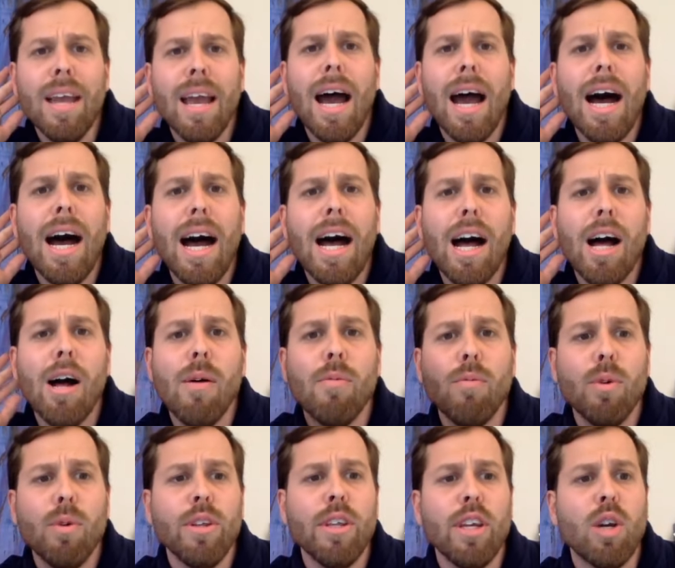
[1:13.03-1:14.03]

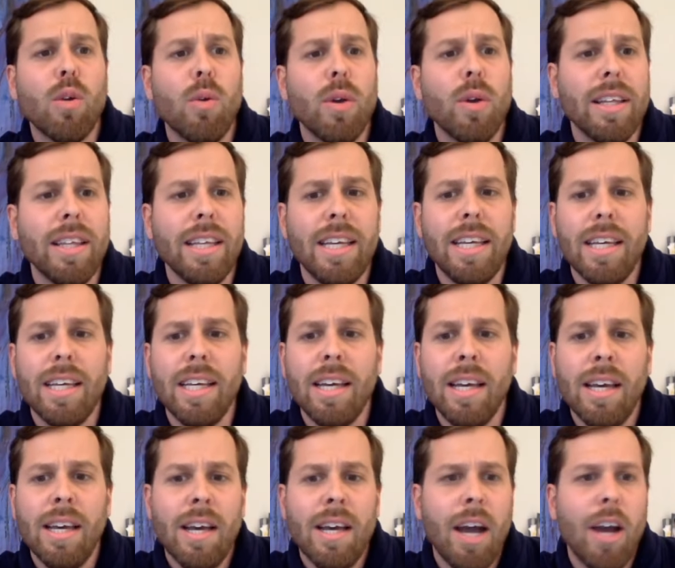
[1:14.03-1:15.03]
Really quickly,
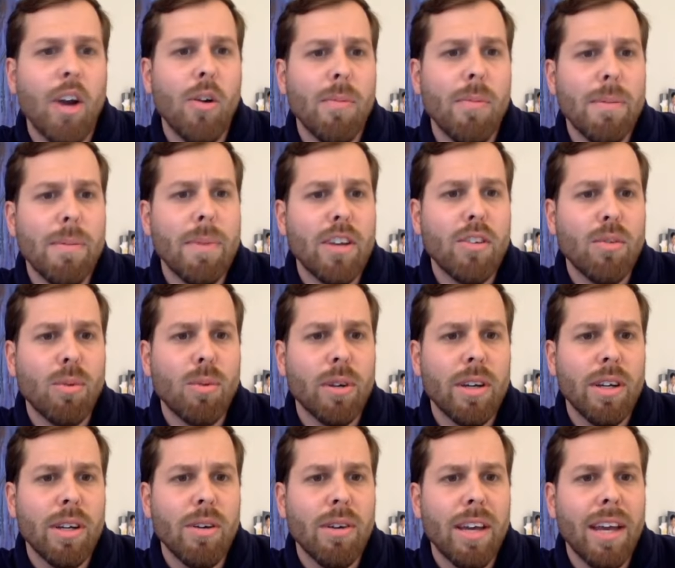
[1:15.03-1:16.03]
I hope my mic's
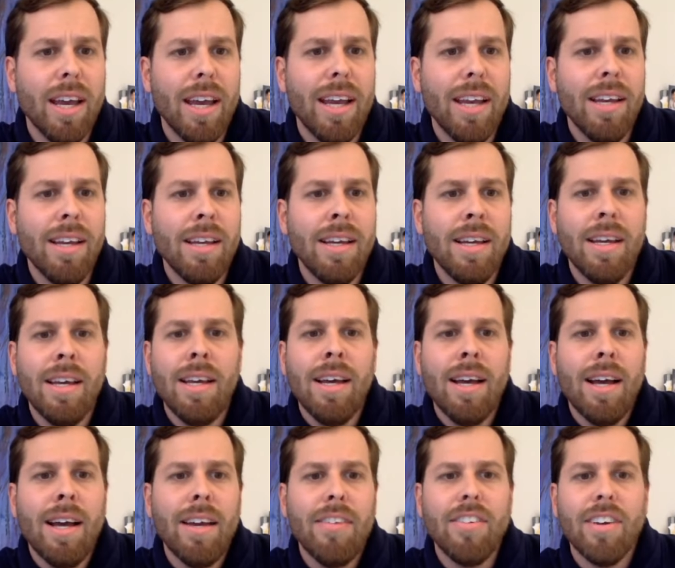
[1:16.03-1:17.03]
working okay.
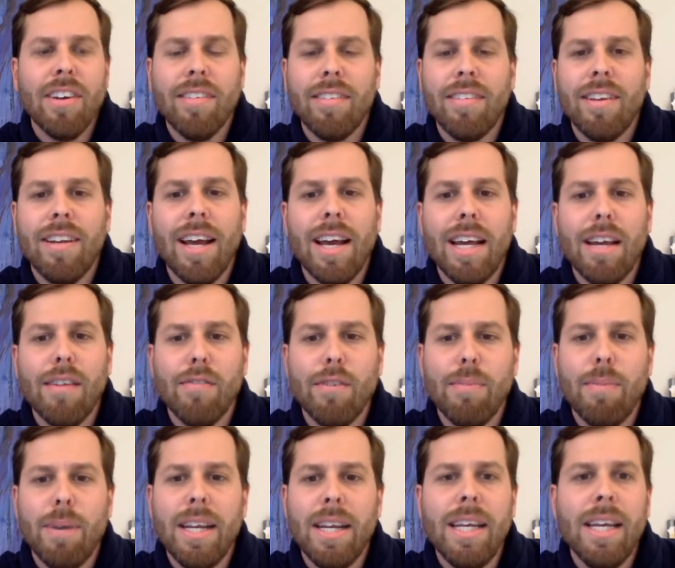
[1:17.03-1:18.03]
Hi, Justin. Hi,
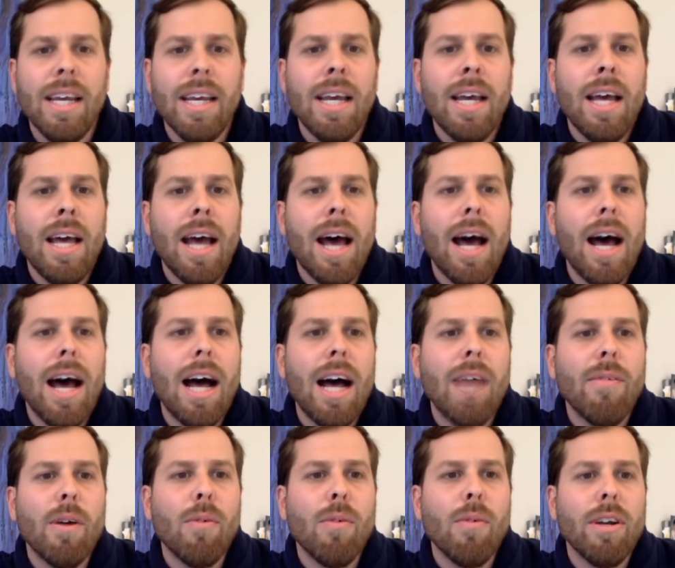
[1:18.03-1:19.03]
everybody.
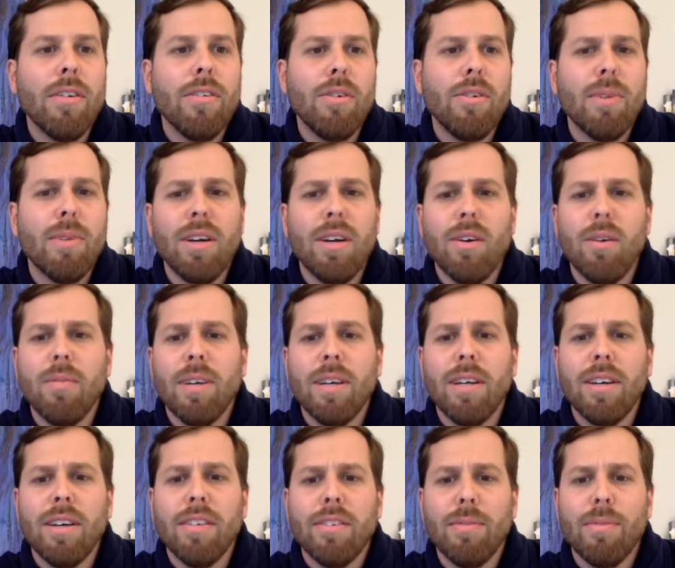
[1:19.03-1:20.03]
I want to do my, oh my
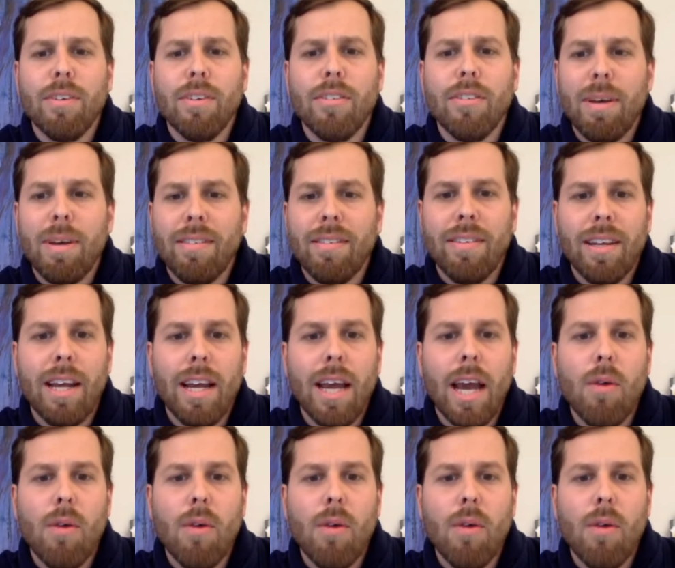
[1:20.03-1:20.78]
gosh, I'm such a mess today.